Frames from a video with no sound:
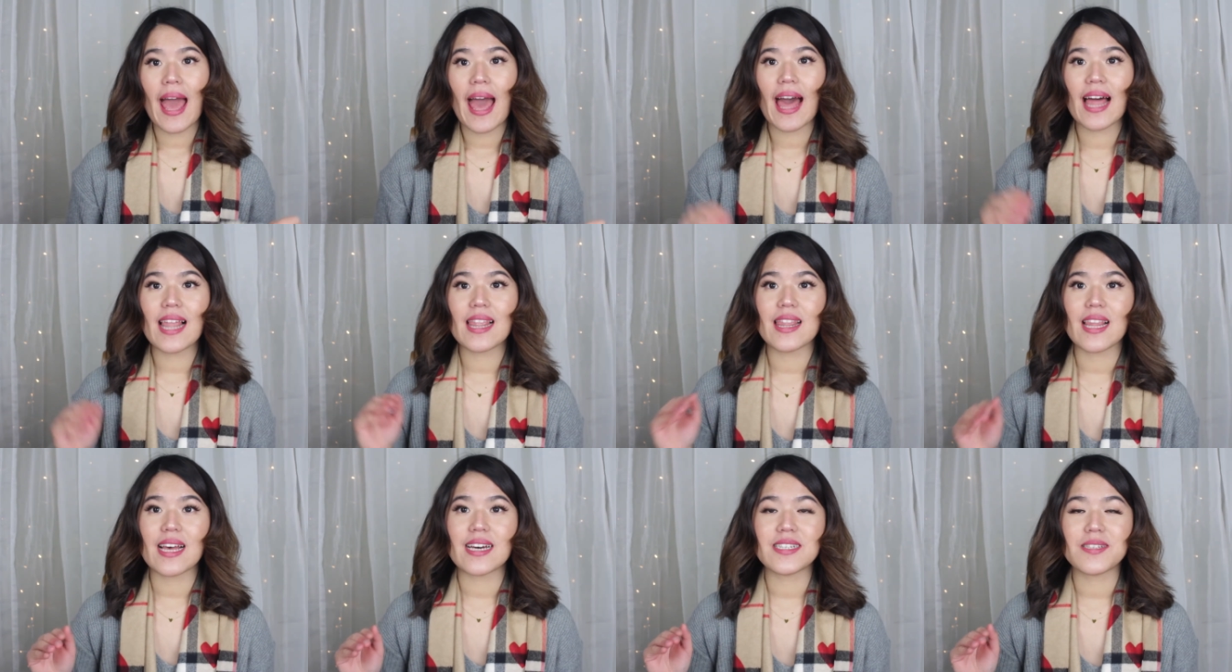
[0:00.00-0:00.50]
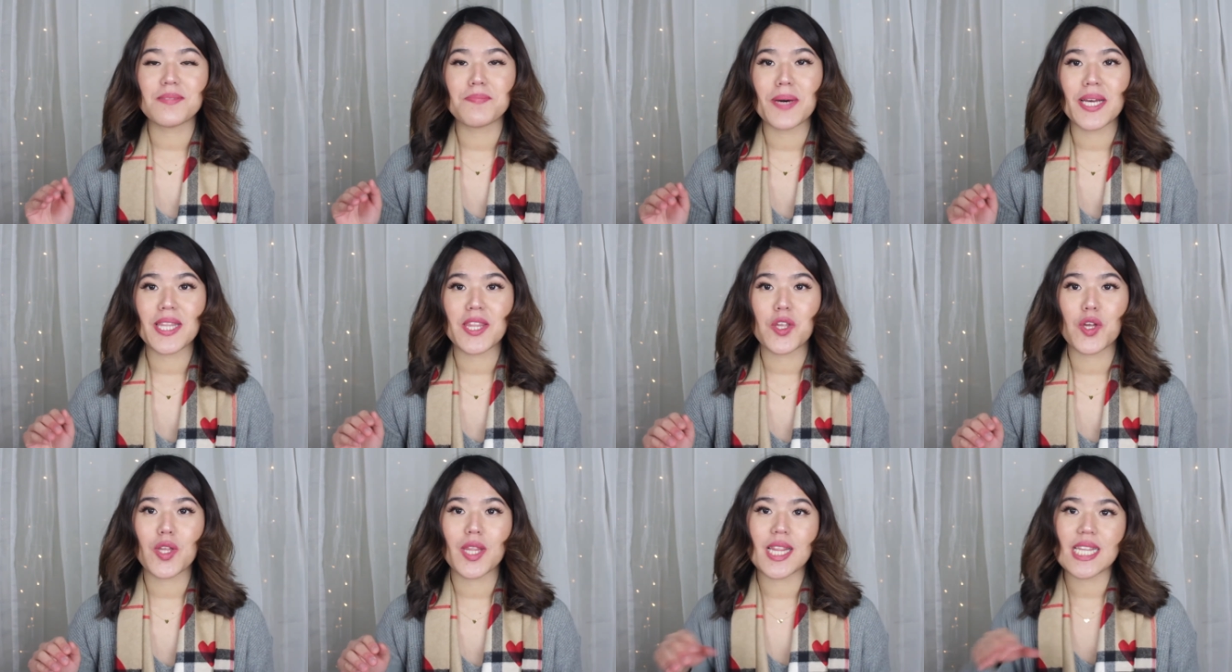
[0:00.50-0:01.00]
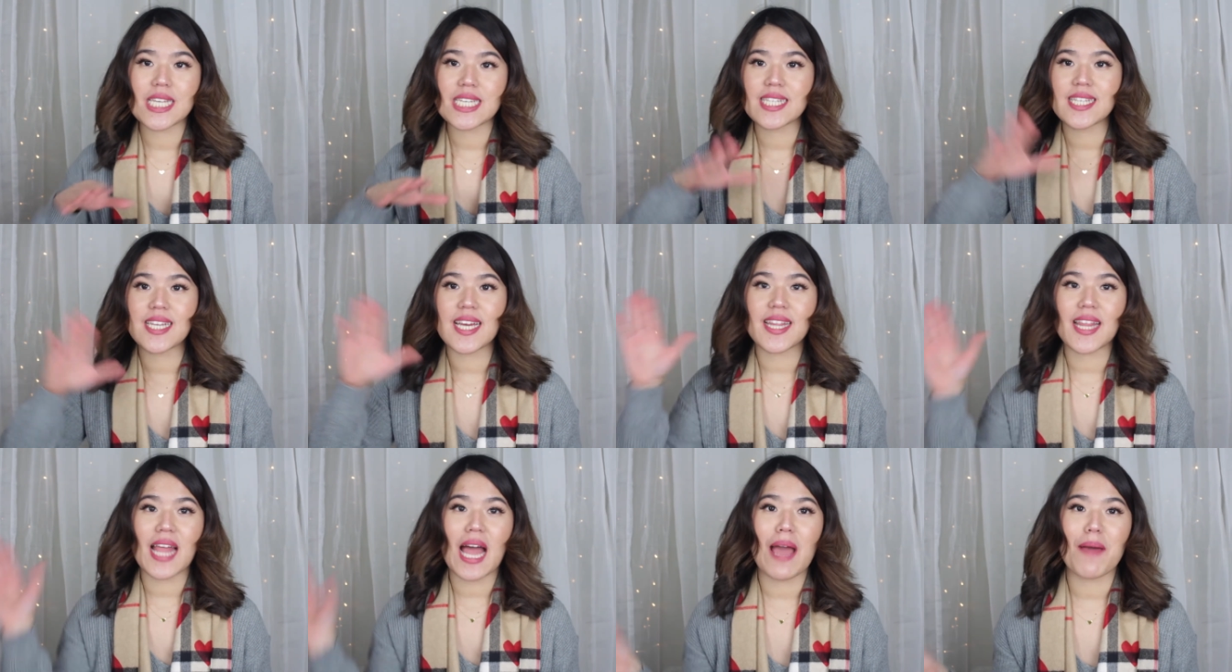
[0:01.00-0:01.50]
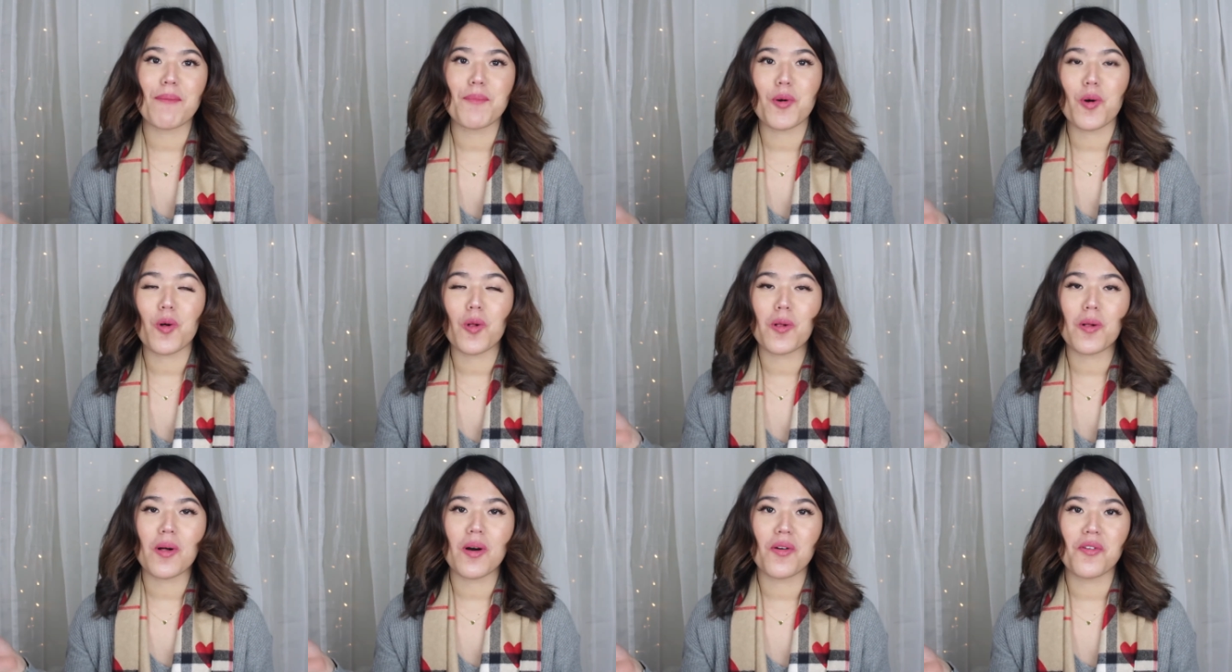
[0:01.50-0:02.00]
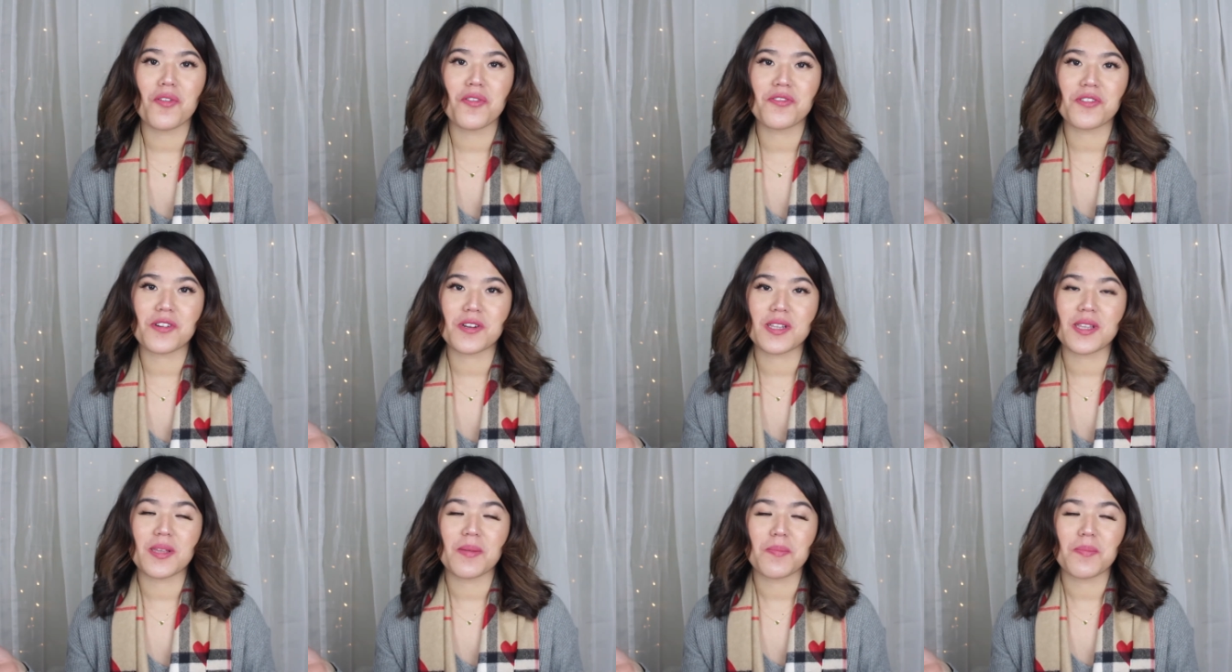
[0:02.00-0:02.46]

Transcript: and last but not least that I'm over